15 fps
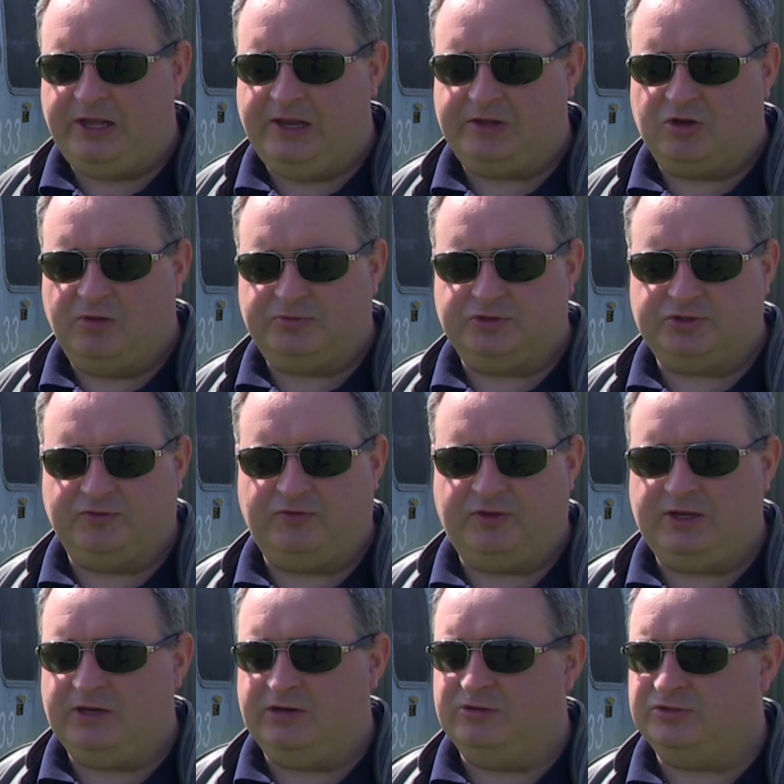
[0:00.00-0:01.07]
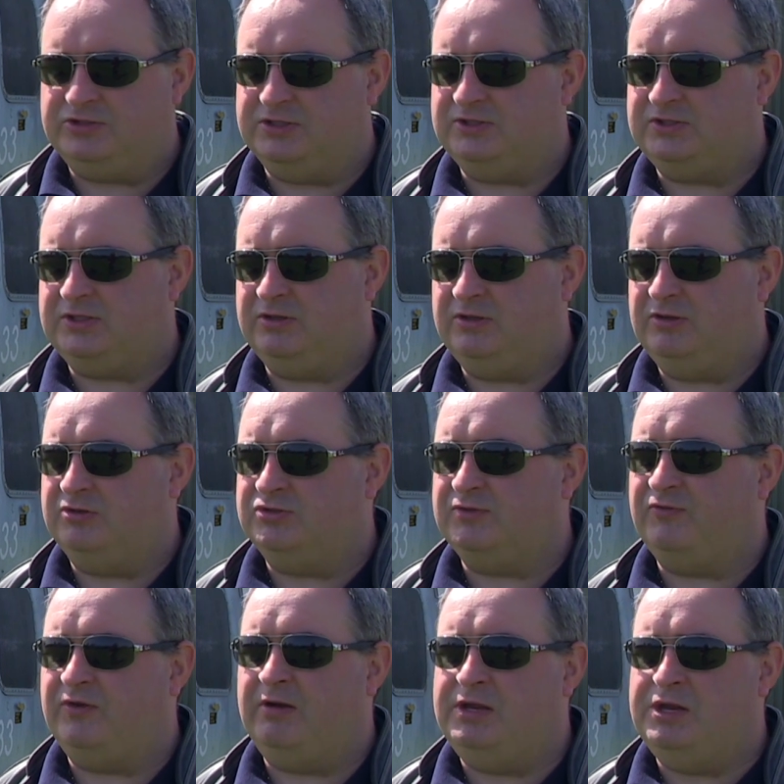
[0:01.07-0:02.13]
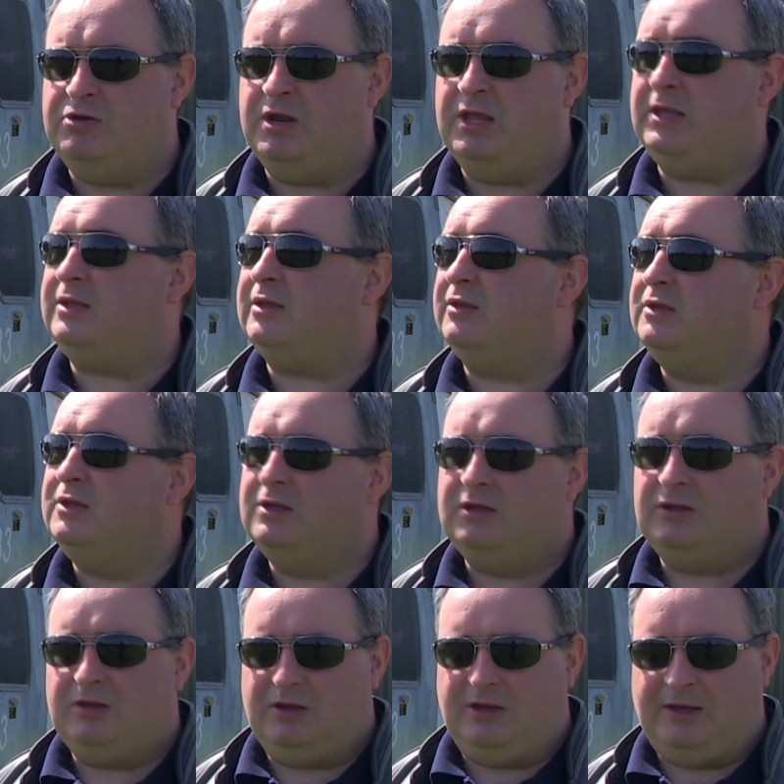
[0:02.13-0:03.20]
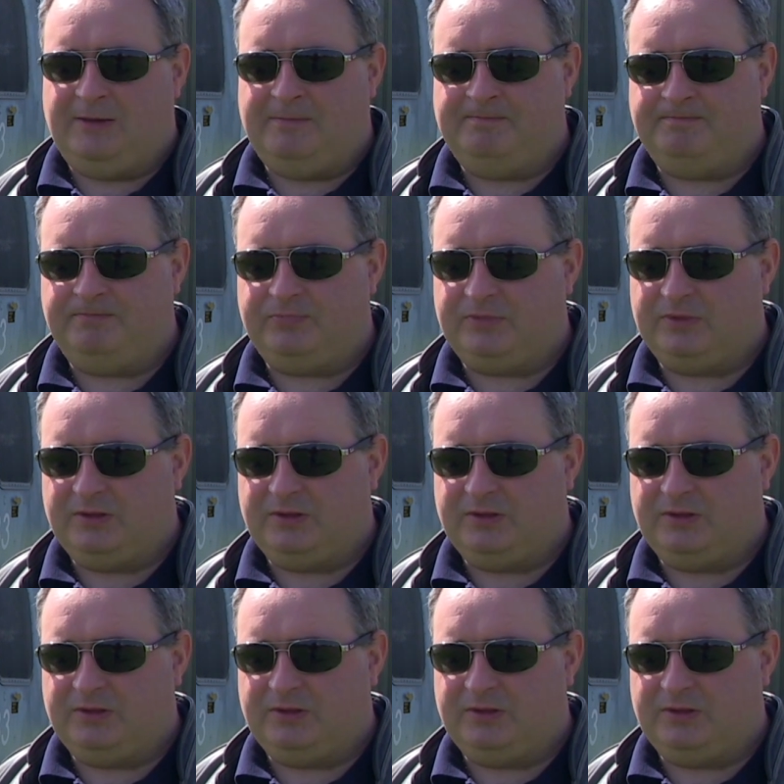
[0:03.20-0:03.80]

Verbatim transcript: helicopters over the years is that there's a very unique um,